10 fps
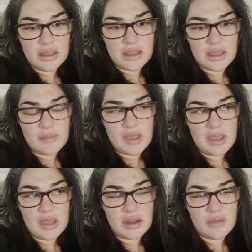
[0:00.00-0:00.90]

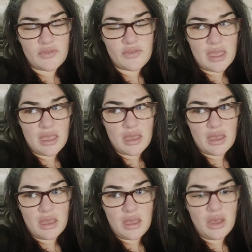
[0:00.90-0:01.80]
Kimmy. And I was like,
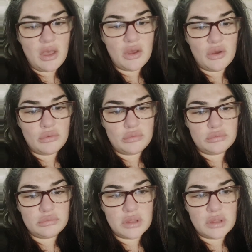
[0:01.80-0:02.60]
oh.